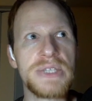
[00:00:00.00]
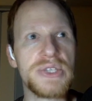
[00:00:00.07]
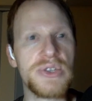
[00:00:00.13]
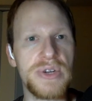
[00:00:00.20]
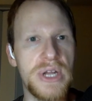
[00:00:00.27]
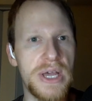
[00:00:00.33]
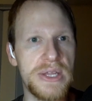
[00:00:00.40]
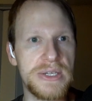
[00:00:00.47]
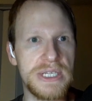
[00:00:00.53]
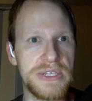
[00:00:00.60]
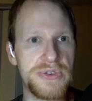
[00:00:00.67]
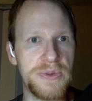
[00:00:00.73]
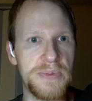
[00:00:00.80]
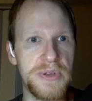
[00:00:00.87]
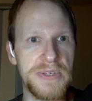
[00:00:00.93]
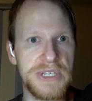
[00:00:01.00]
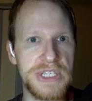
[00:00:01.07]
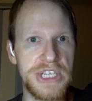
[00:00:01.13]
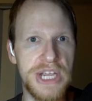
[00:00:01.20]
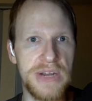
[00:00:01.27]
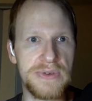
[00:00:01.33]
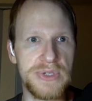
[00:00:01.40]
Certain other
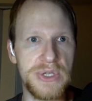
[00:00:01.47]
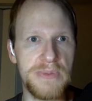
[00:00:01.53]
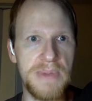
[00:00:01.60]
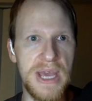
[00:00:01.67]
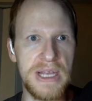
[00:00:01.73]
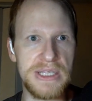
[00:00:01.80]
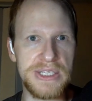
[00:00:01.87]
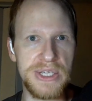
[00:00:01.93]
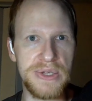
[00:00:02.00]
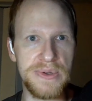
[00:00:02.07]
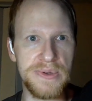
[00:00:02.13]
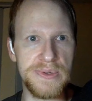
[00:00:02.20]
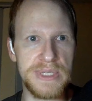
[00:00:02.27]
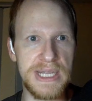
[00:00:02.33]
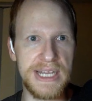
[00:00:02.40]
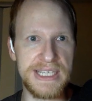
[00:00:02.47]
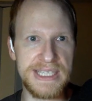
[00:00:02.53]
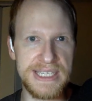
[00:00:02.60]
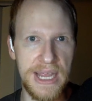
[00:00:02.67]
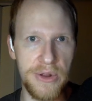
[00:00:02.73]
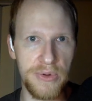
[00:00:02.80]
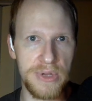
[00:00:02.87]
distribution channels you may use, like
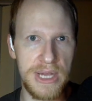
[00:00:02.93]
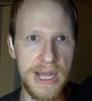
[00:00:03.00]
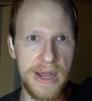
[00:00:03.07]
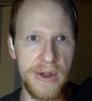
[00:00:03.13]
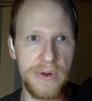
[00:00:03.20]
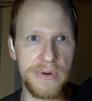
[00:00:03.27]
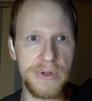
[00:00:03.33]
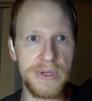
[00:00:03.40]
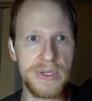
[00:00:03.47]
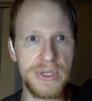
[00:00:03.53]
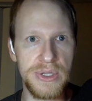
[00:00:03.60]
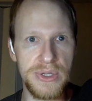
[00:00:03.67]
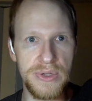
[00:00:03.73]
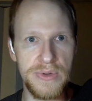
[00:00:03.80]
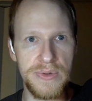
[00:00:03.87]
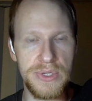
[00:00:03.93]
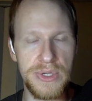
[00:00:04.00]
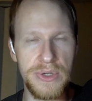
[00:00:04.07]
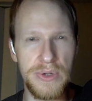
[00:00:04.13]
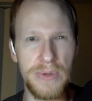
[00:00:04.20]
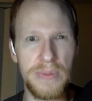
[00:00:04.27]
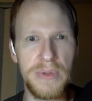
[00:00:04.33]
SoundCloud,
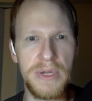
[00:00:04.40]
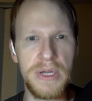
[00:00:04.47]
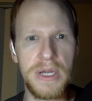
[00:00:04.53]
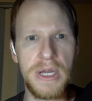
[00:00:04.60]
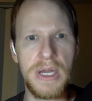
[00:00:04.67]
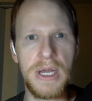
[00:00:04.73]
YouTube.